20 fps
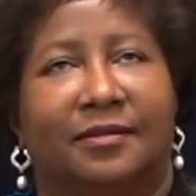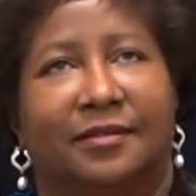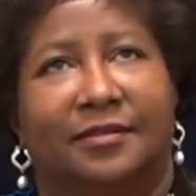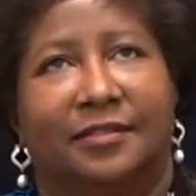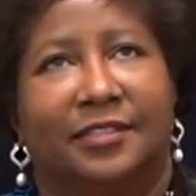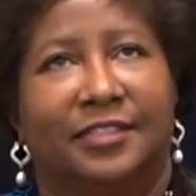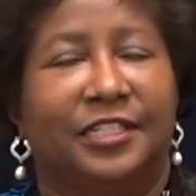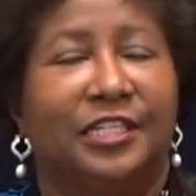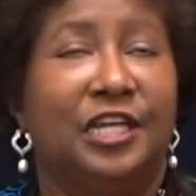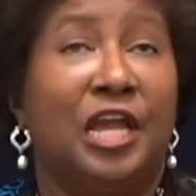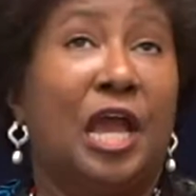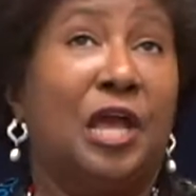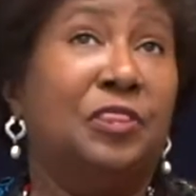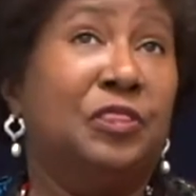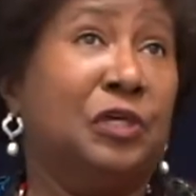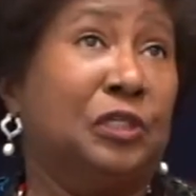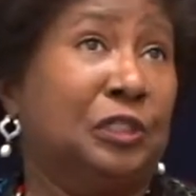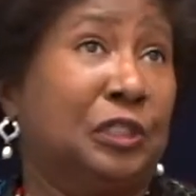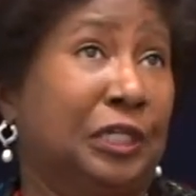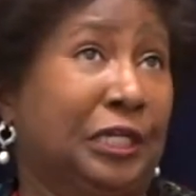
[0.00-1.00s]
she
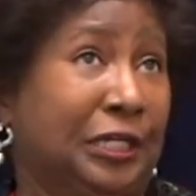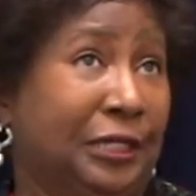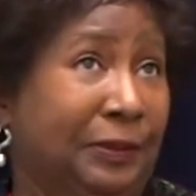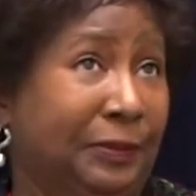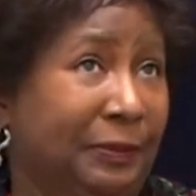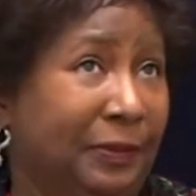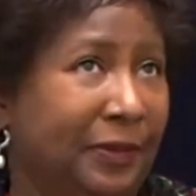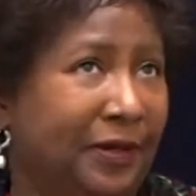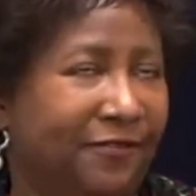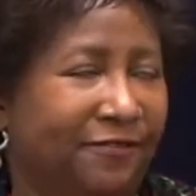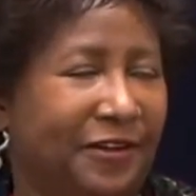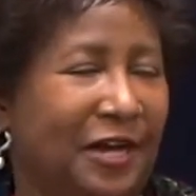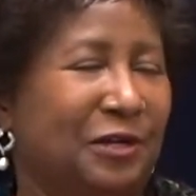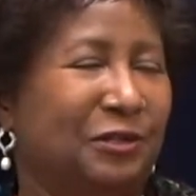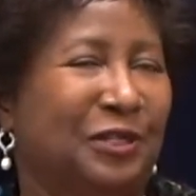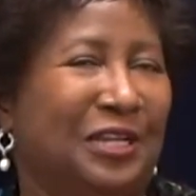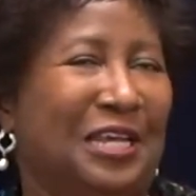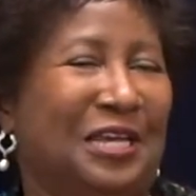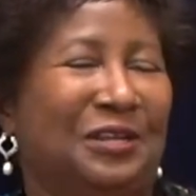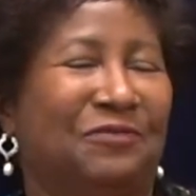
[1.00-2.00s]
and the team, I
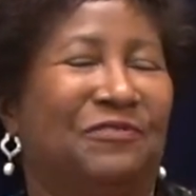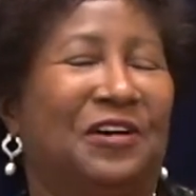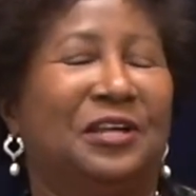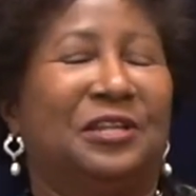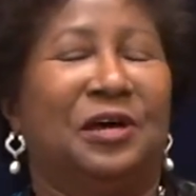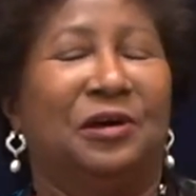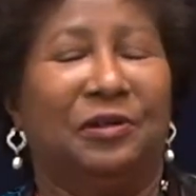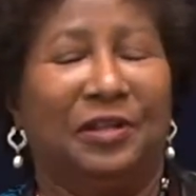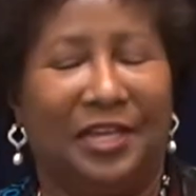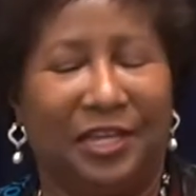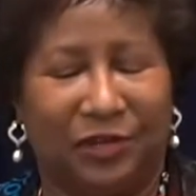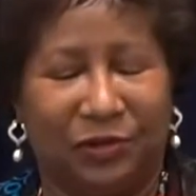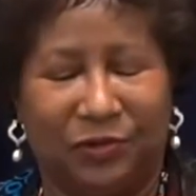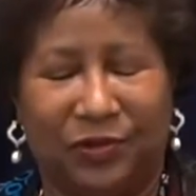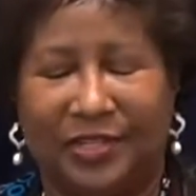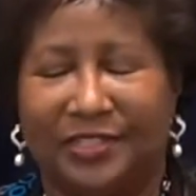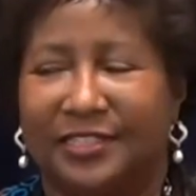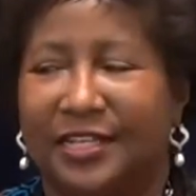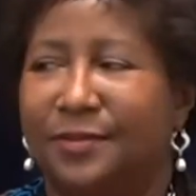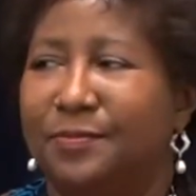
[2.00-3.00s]
found out later,
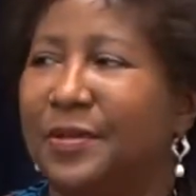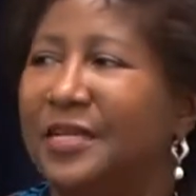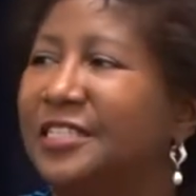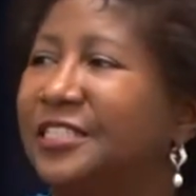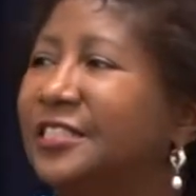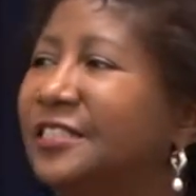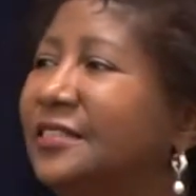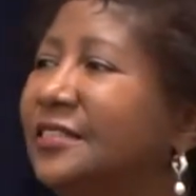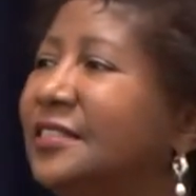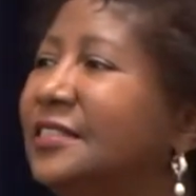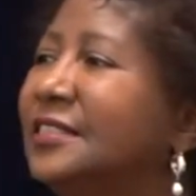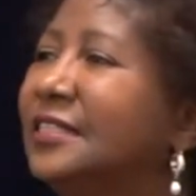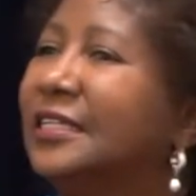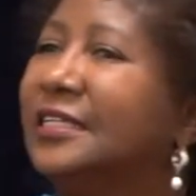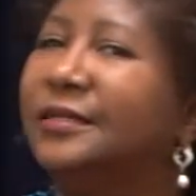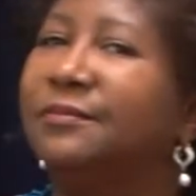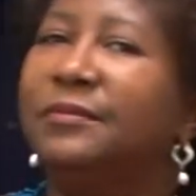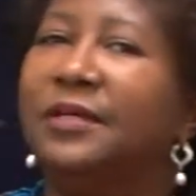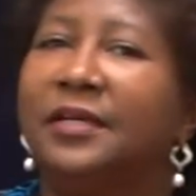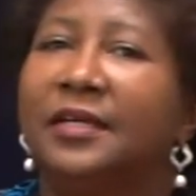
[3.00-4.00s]
as I mentioned, the
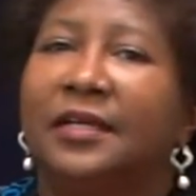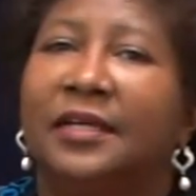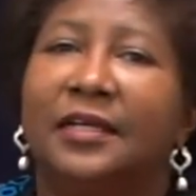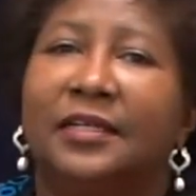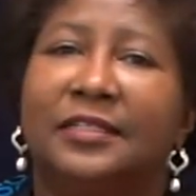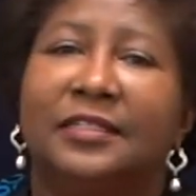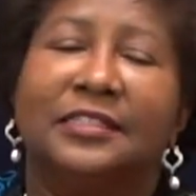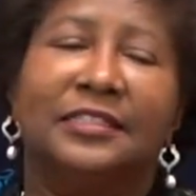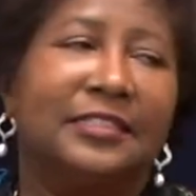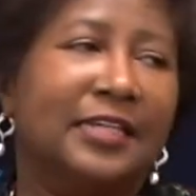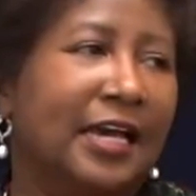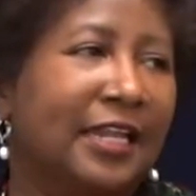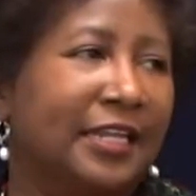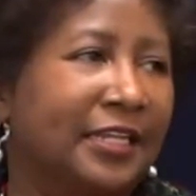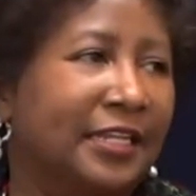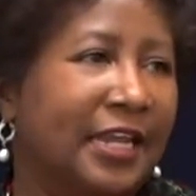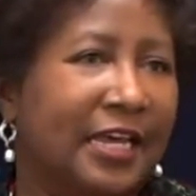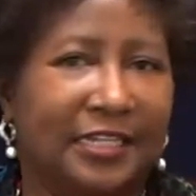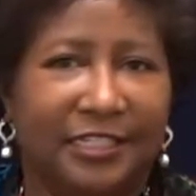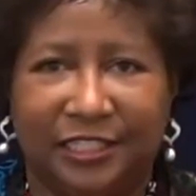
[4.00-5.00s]
team
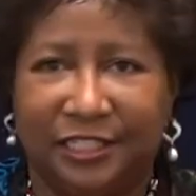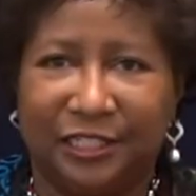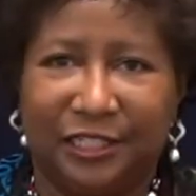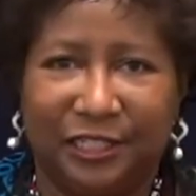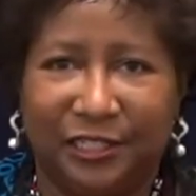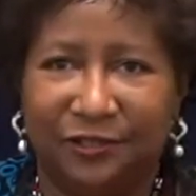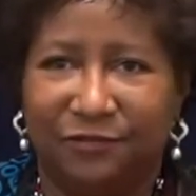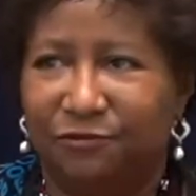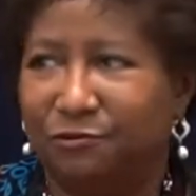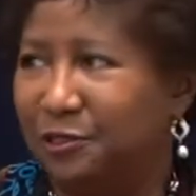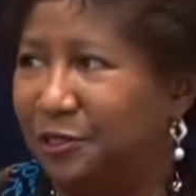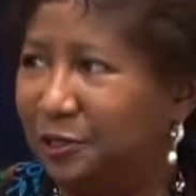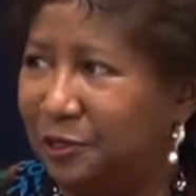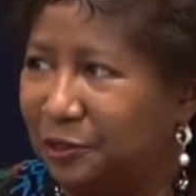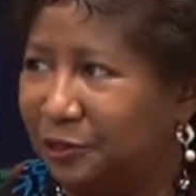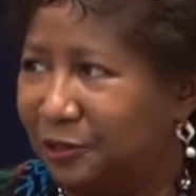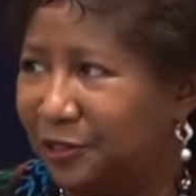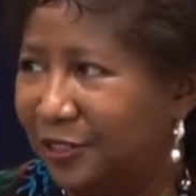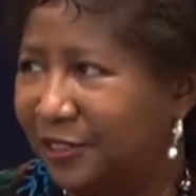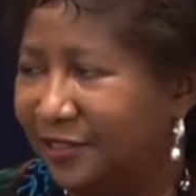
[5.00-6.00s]
decided I need to leave
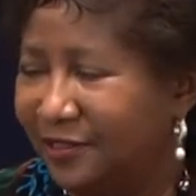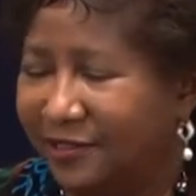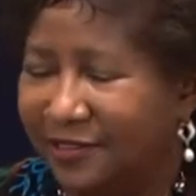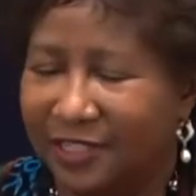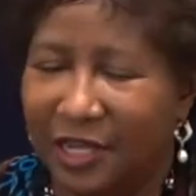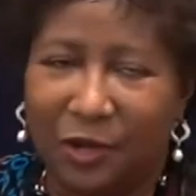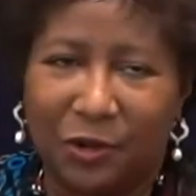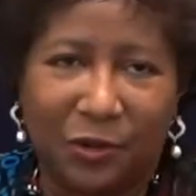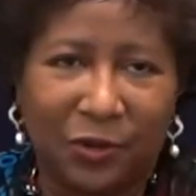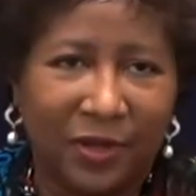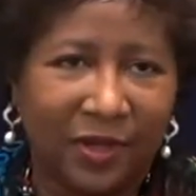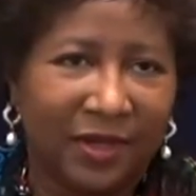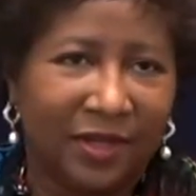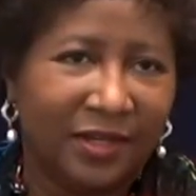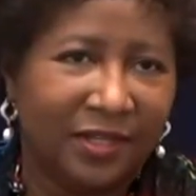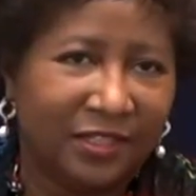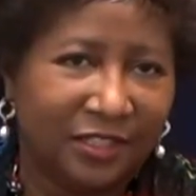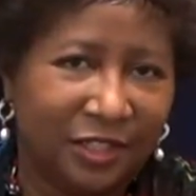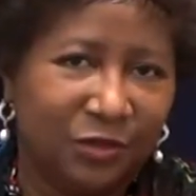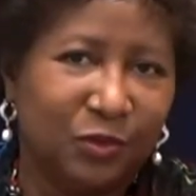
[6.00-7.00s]
research. So
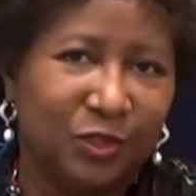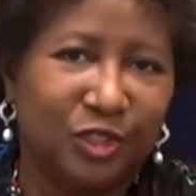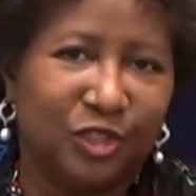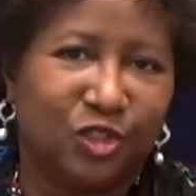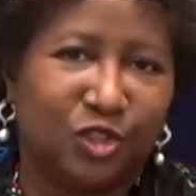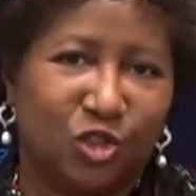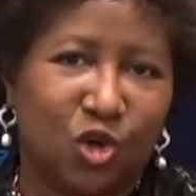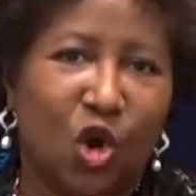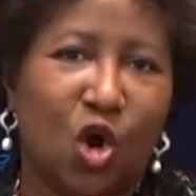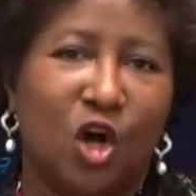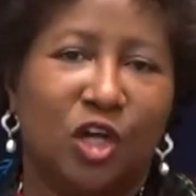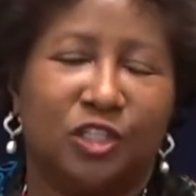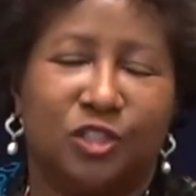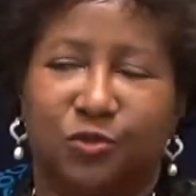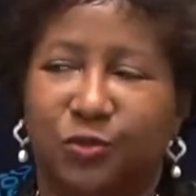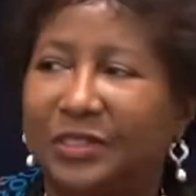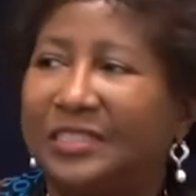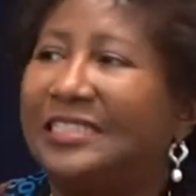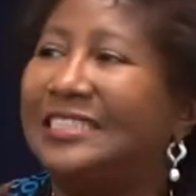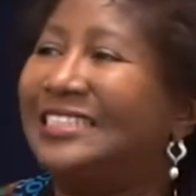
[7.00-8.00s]
she was
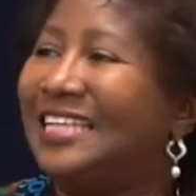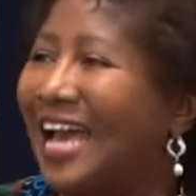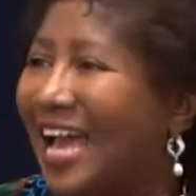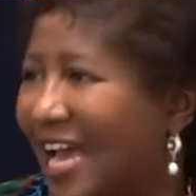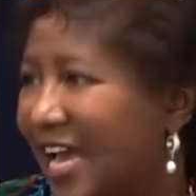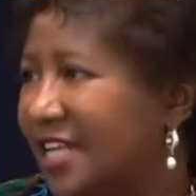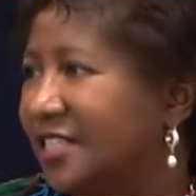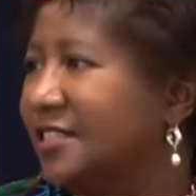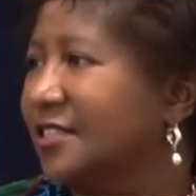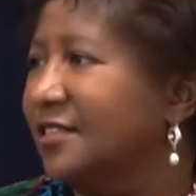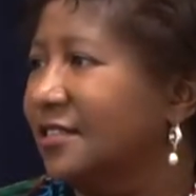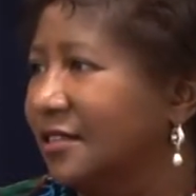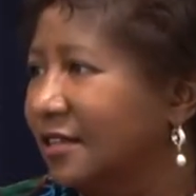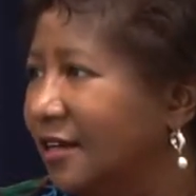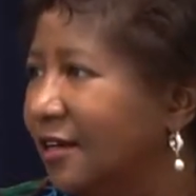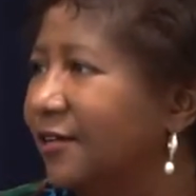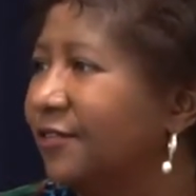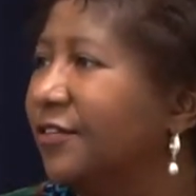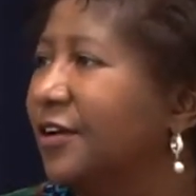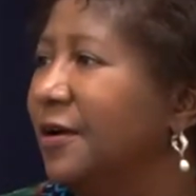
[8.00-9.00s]
charged with the task
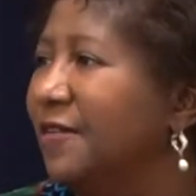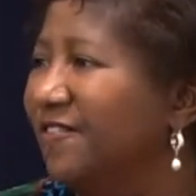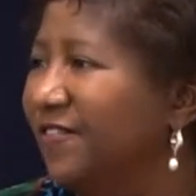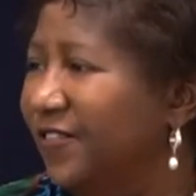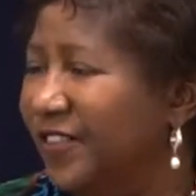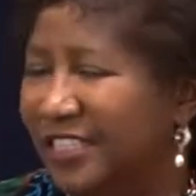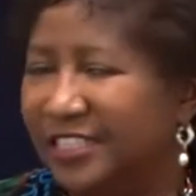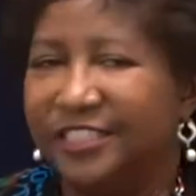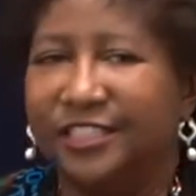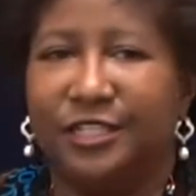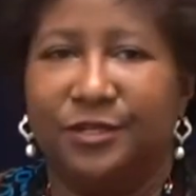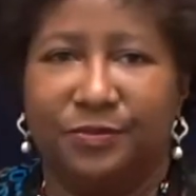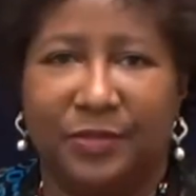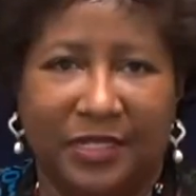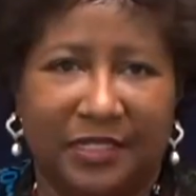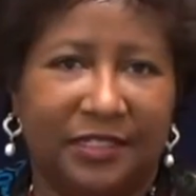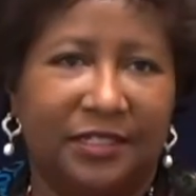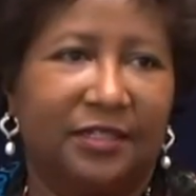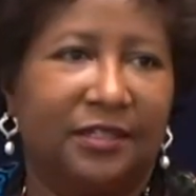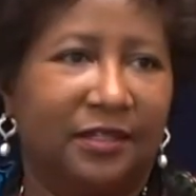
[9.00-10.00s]
of convincing
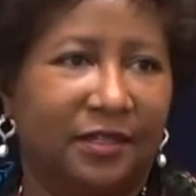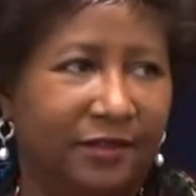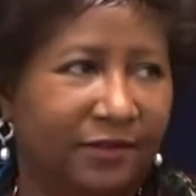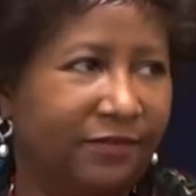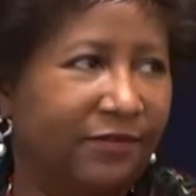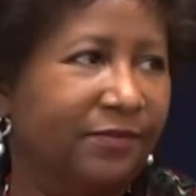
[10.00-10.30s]
me to leave.